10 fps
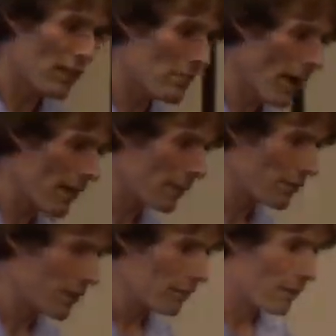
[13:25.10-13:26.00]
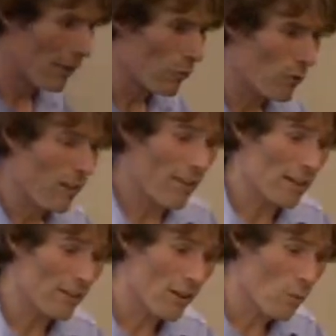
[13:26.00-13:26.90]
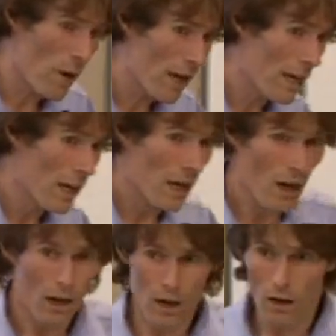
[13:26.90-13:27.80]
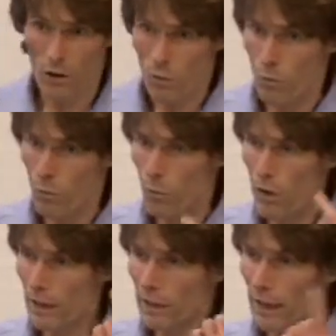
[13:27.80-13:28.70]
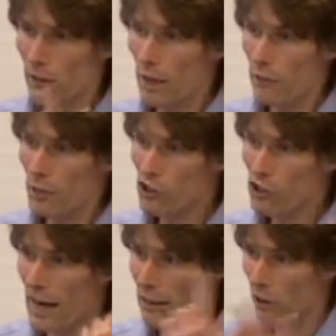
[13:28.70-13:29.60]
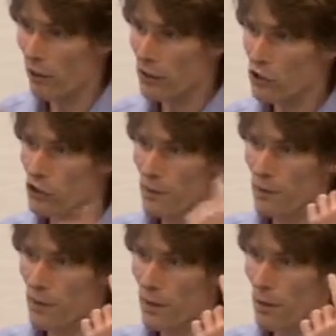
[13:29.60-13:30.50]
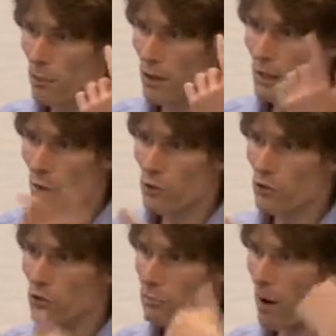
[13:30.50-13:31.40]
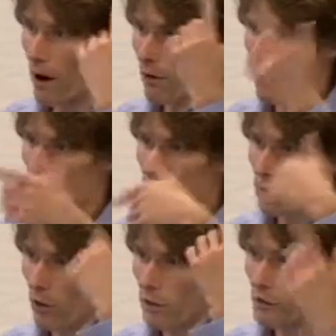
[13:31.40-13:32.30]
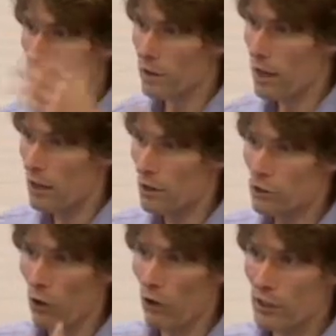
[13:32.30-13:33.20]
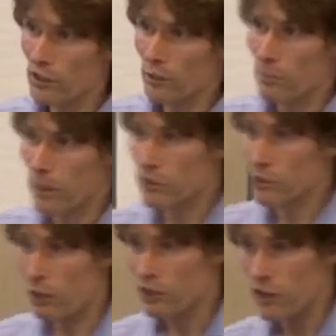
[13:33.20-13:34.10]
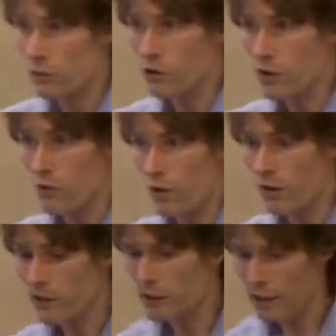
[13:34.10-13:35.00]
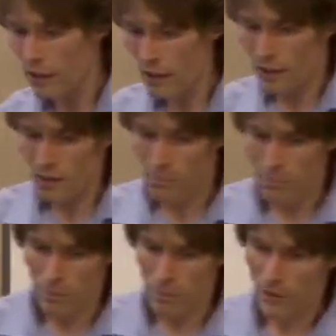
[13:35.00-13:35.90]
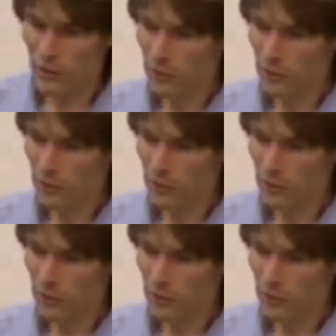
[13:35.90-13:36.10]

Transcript: he makes is that effectively we can get, if we share knowledge, we can go into a spiral of knowledge, and because knowledge plus knowledge equals new knowledge. But the